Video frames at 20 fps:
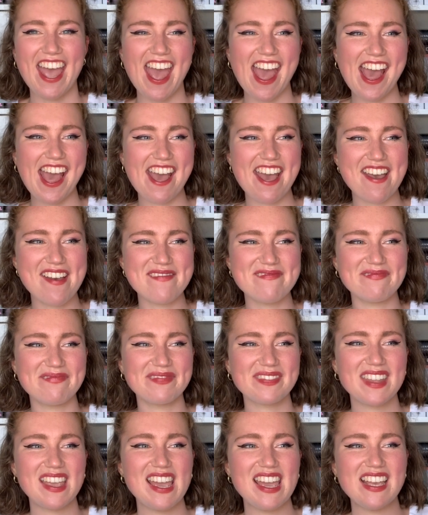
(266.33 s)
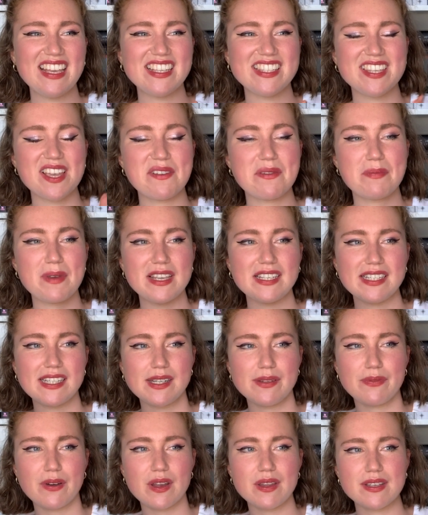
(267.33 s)
Um, so
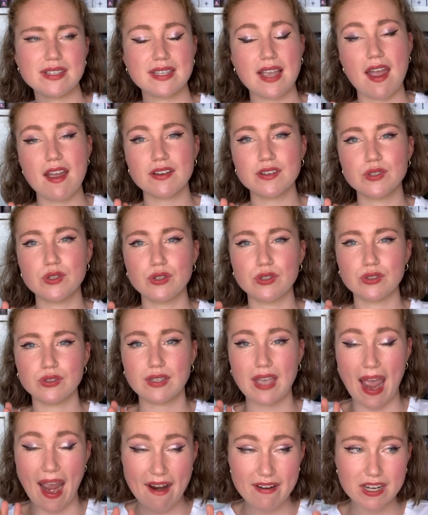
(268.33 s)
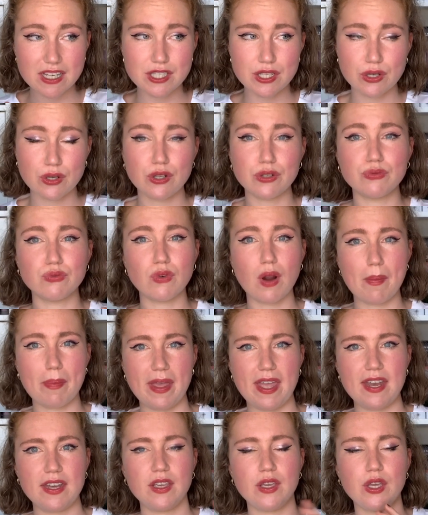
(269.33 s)
basically, from this character called
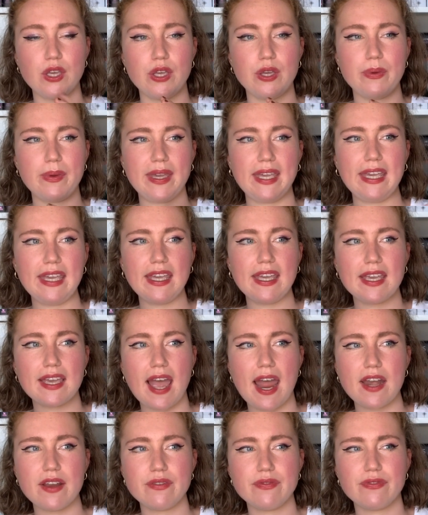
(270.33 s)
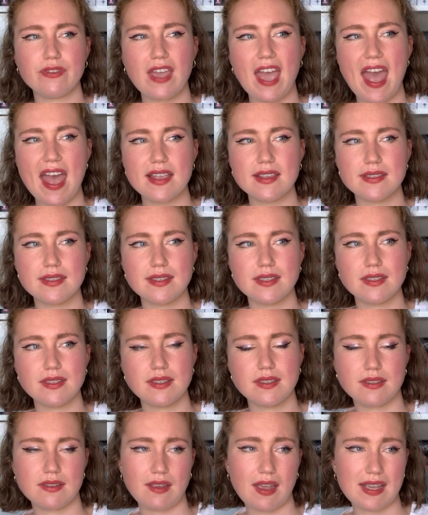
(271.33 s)
Robin, who he kind of
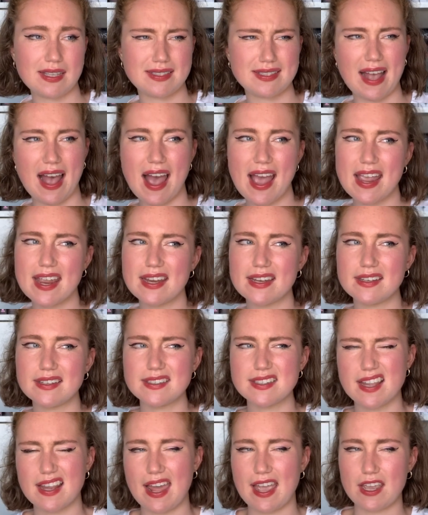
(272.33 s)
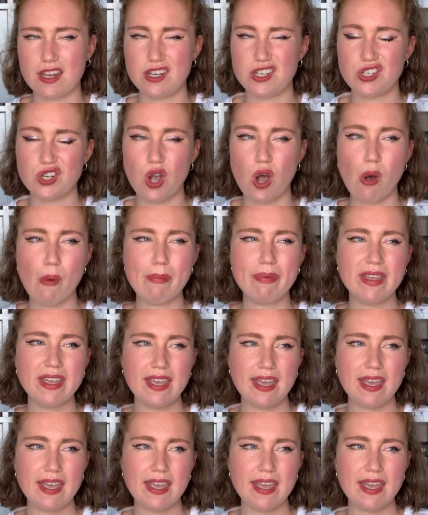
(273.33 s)
gets assigned like a job